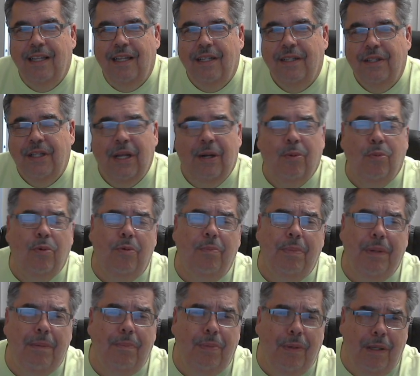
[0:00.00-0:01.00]
There will
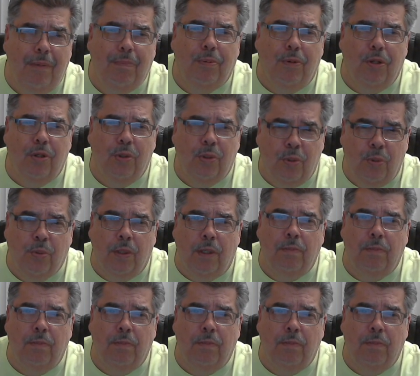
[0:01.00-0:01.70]
be people who are